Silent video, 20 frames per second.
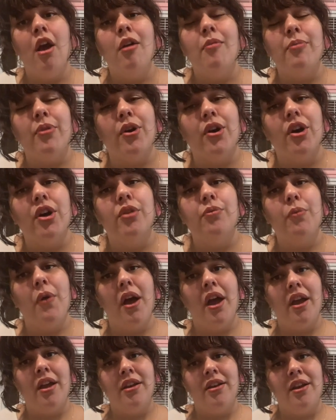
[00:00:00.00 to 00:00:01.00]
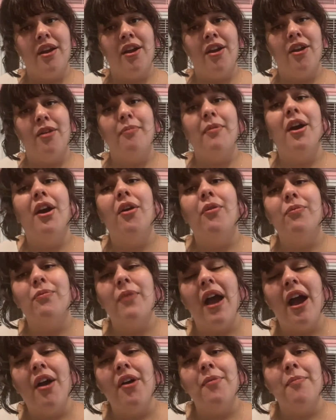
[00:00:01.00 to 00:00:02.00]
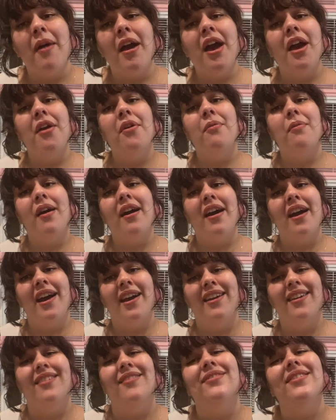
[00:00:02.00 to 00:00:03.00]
Put one arm around my wife,